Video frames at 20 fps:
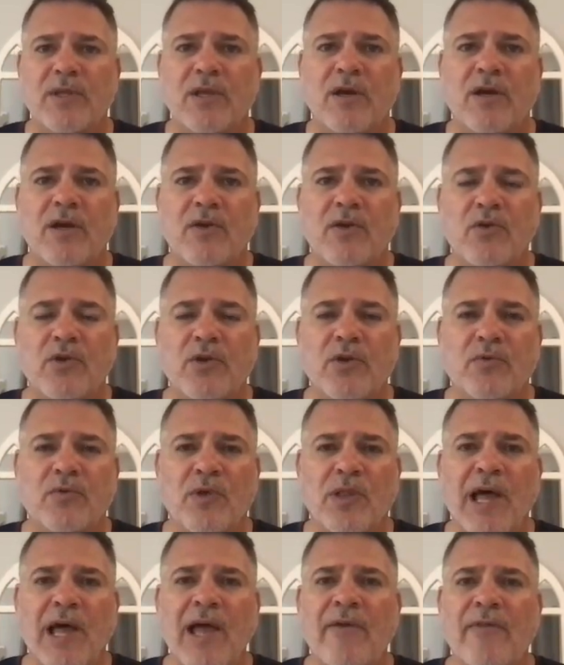who can
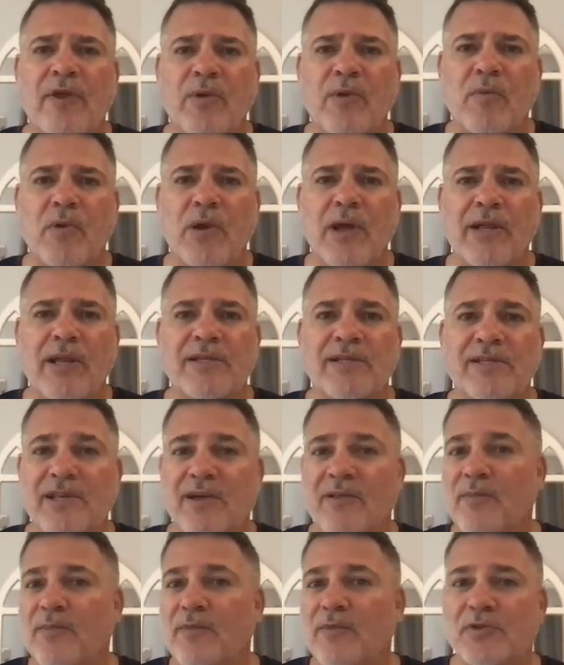rely on their brain to
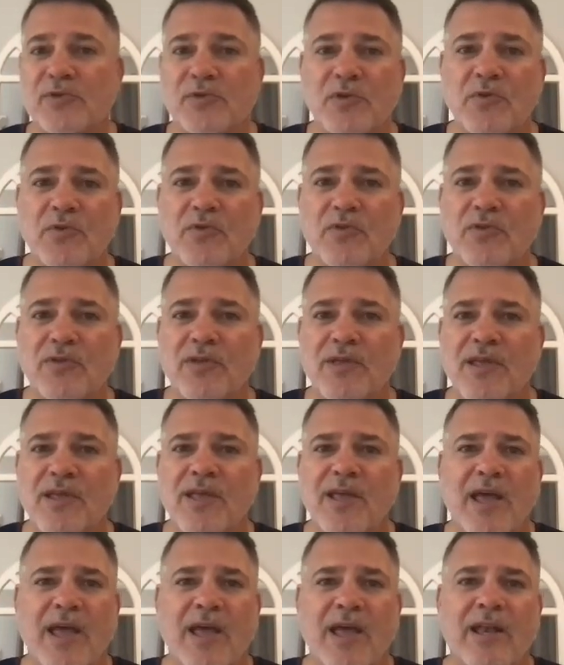tell them the truth
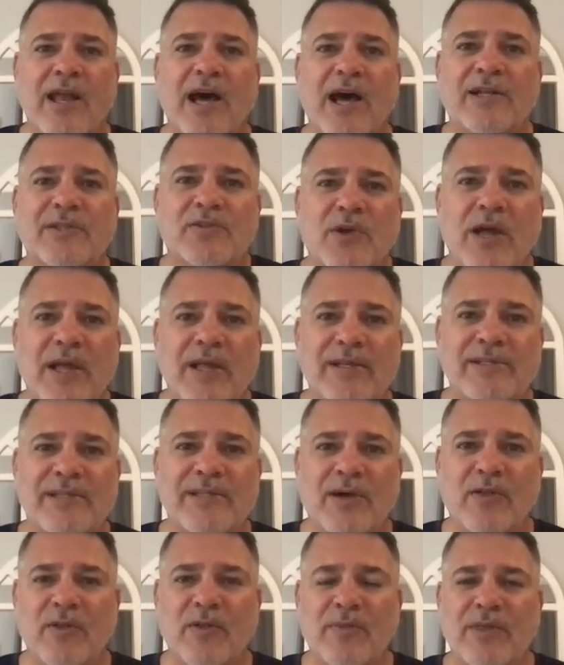and not try and
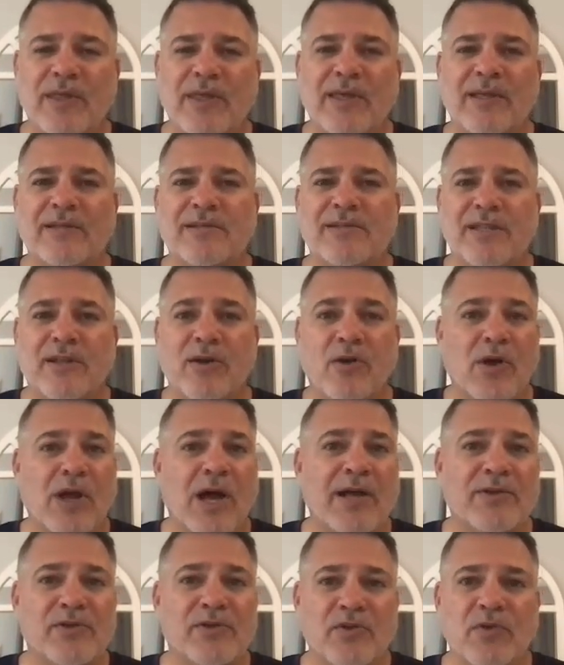tell them things that are
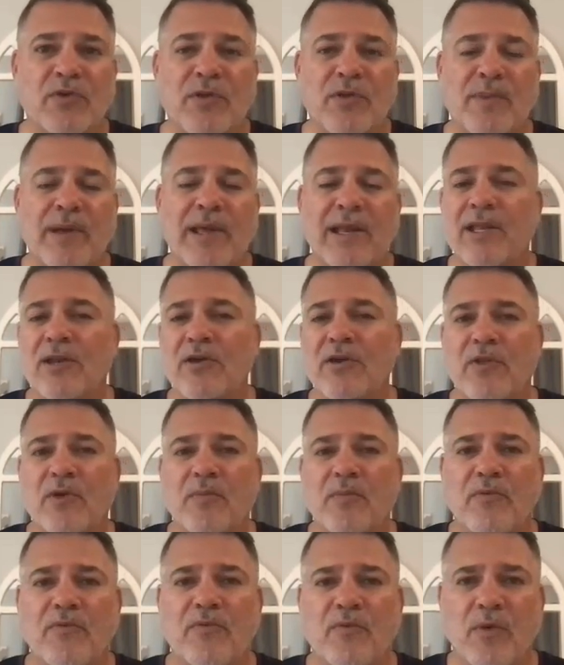not true that might hinder
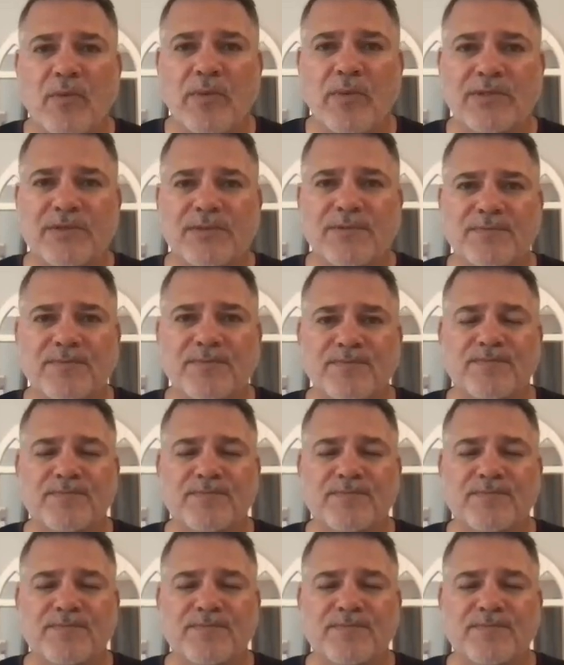their performance.